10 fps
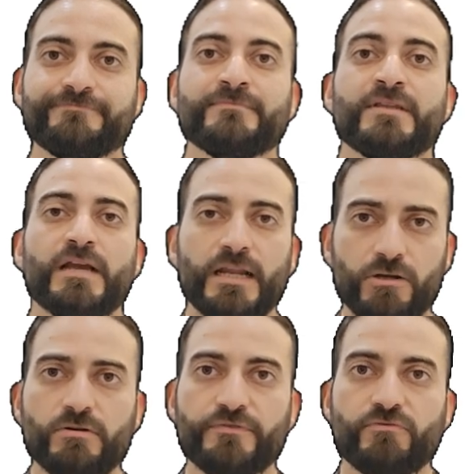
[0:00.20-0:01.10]
Hello
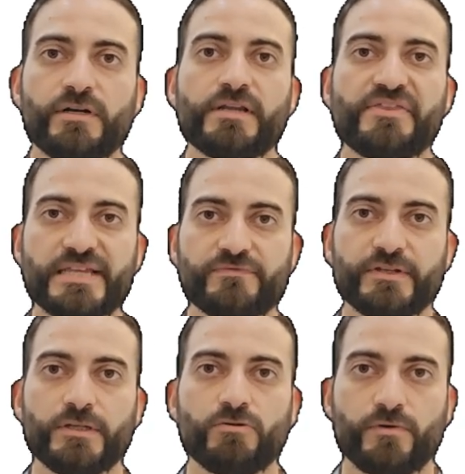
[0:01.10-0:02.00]
everyone, in this video
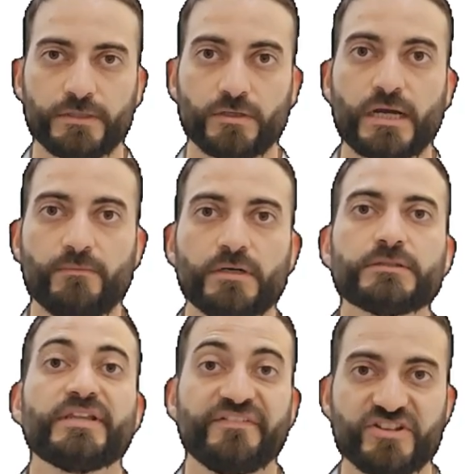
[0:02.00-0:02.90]
we will talk about
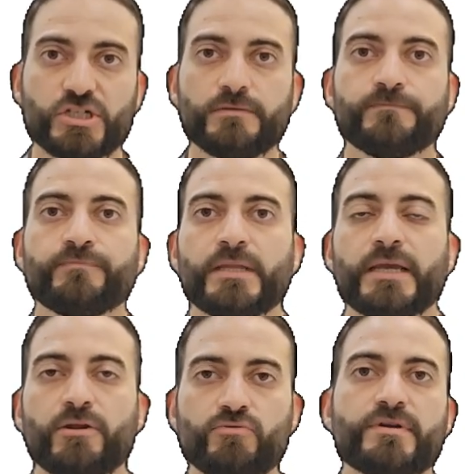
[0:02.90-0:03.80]
division
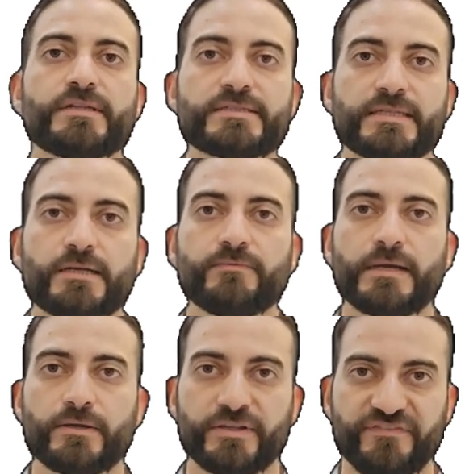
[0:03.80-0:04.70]
and we will start
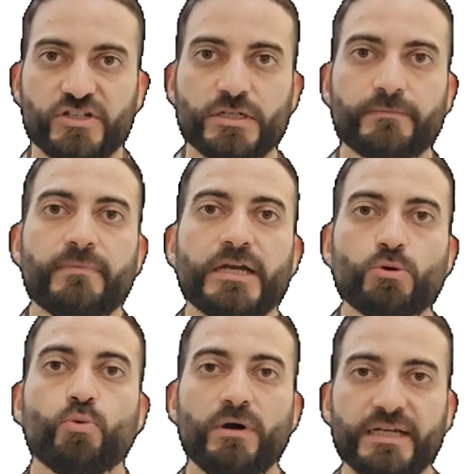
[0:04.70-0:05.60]
with division by
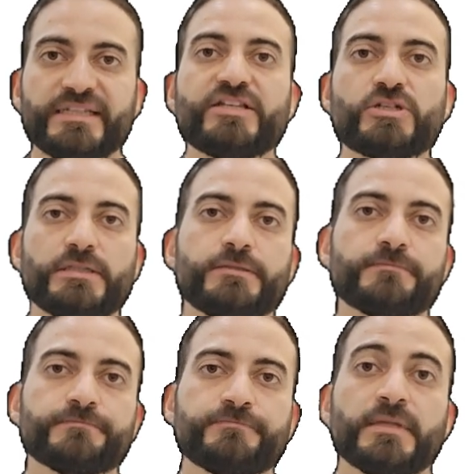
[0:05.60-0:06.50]
one digit.